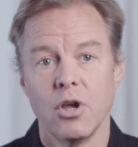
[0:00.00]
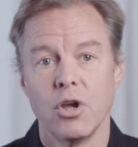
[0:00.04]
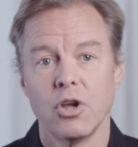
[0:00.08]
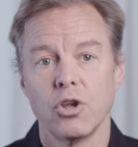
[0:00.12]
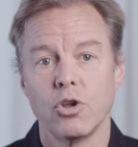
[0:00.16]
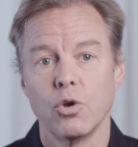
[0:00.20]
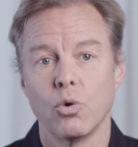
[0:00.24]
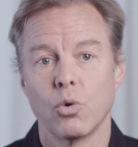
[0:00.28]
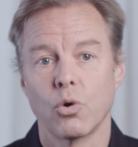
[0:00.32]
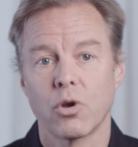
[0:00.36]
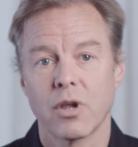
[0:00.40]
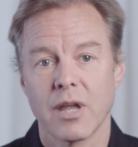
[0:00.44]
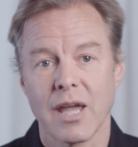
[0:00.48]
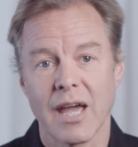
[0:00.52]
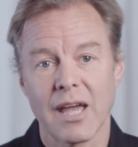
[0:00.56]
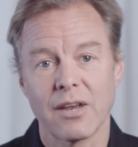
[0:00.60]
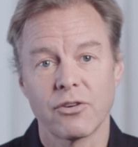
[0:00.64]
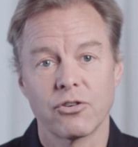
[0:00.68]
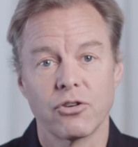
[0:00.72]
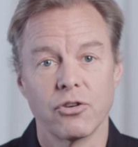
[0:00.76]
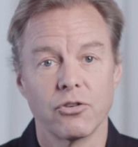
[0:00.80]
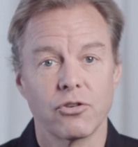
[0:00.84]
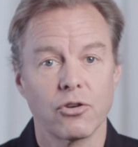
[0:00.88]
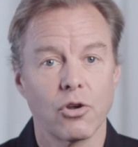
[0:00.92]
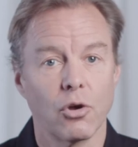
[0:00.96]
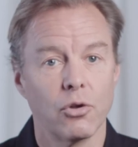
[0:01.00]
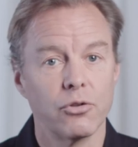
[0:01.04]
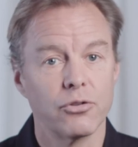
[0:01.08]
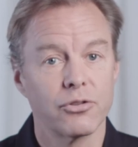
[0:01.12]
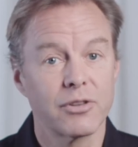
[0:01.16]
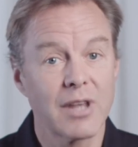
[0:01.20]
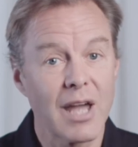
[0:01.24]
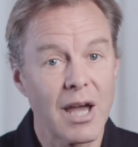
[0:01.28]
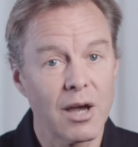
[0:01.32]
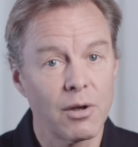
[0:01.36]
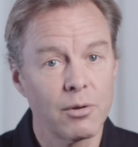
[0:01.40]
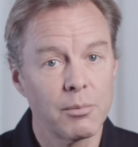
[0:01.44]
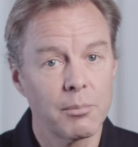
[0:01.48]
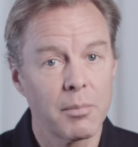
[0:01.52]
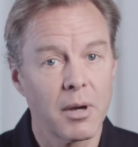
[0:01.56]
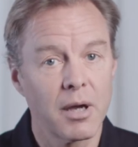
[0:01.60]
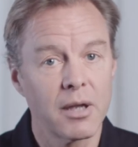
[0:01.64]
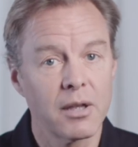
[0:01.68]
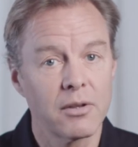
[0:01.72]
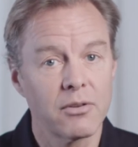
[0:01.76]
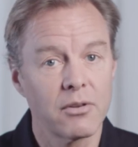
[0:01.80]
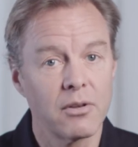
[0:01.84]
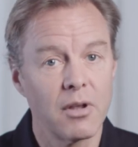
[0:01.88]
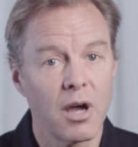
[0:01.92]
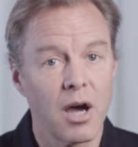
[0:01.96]
Your cash has gone down
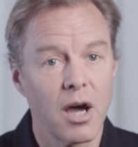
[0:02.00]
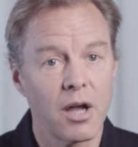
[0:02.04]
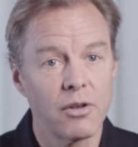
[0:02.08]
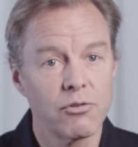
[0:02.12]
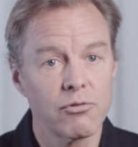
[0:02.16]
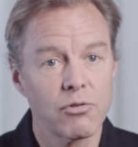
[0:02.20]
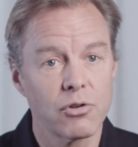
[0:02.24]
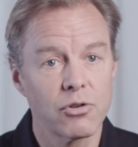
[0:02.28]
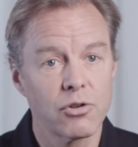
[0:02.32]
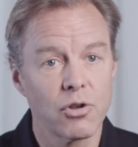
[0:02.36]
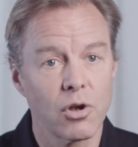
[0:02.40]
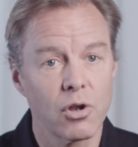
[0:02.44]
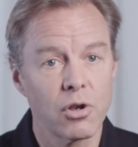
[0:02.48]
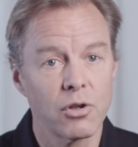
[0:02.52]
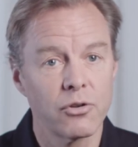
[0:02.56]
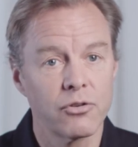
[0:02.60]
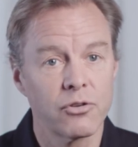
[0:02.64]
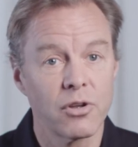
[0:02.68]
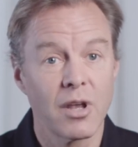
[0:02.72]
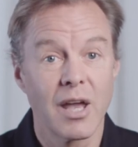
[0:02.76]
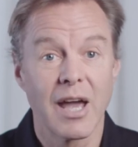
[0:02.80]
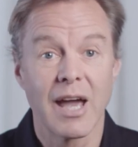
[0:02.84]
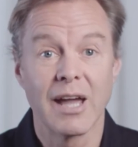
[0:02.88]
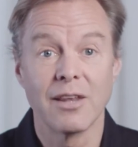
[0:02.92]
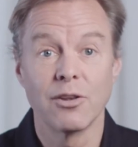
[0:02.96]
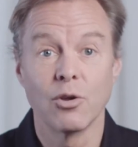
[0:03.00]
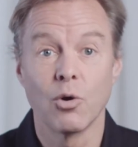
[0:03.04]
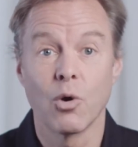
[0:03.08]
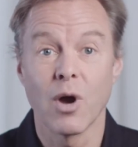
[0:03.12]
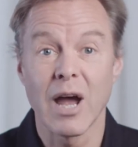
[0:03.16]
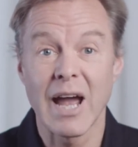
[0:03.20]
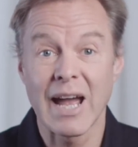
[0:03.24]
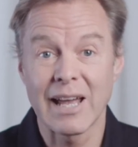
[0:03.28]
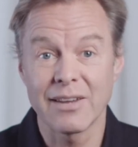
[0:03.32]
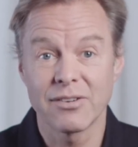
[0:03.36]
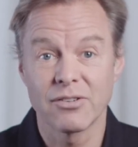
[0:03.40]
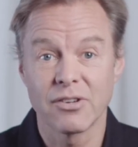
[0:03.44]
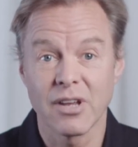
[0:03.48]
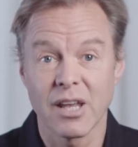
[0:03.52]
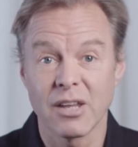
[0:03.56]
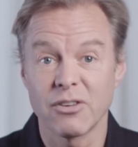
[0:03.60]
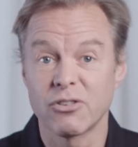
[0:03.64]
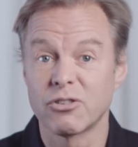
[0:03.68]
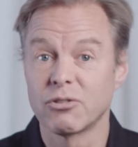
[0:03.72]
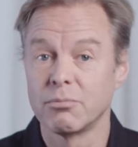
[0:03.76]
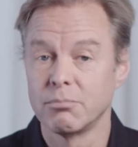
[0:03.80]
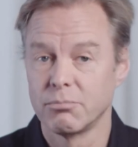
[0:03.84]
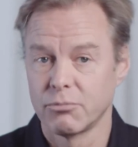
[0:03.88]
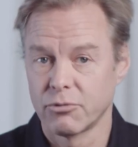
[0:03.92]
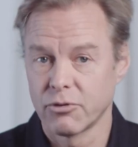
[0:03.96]
by $100 and your
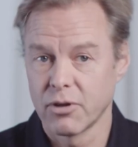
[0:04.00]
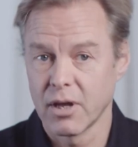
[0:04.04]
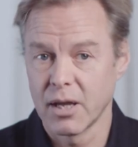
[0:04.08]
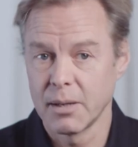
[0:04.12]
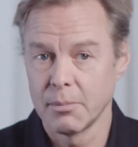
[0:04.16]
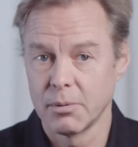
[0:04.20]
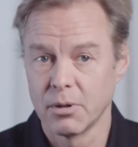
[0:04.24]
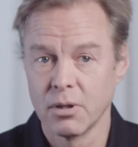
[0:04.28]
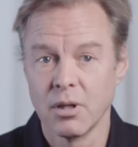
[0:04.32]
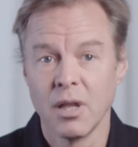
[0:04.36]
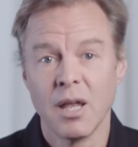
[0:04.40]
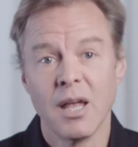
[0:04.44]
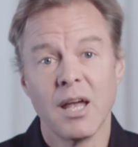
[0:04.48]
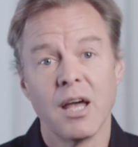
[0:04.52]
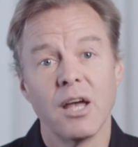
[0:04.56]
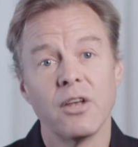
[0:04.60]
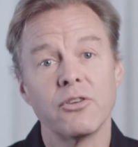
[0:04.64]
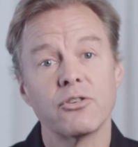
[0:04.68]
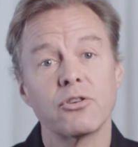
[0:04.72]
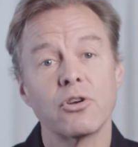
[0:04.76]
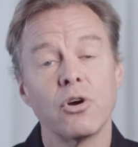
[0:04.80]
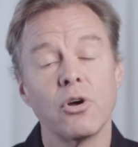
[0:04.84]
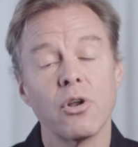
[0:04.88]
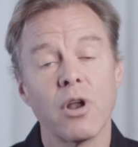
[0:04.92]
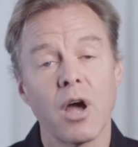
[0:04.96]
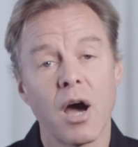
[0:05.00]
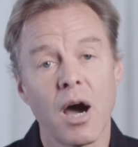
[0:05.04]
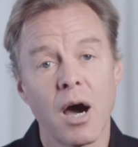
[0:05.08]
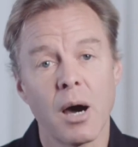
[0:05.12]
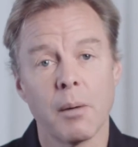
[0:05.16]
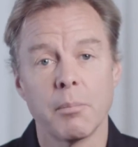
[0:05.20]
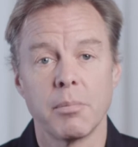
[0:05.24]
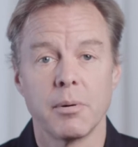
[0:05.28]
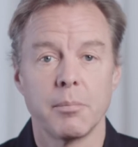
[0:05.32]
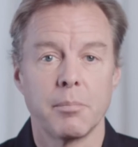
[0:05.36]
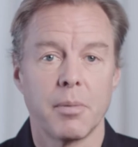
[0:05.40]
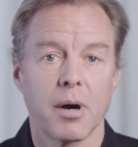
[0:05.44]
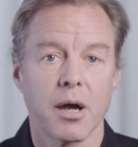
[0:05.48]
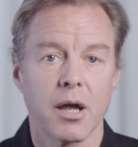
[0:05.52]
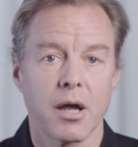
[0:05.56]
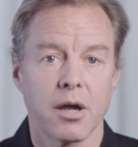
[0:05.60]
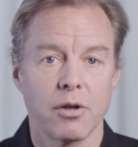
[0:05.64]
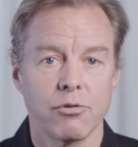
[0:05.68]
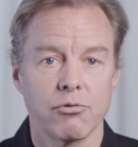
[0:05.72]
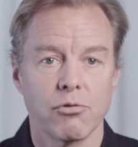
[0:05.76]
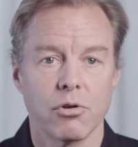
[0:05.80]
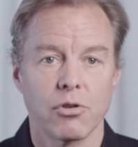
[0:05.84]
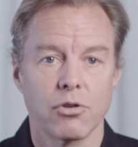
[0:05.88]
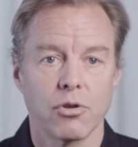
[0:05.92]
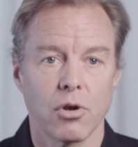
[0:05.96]
assets, table, has gone up by
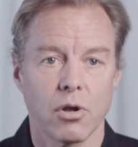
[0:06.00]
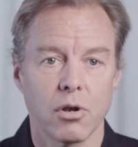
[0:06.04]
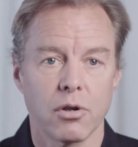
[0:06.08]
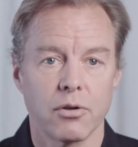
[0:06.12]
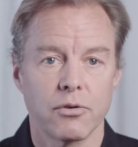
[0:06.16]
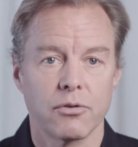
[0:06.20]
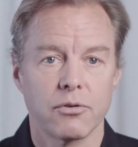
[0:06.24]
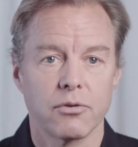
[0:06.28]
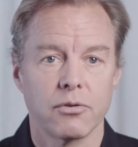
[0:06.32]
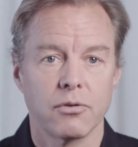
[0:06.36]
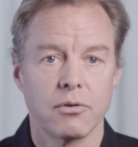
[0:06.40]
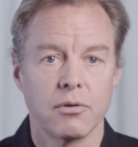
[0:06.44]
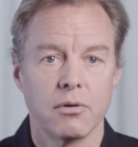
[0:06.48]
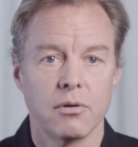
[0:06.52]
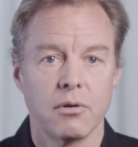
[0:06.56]
$100.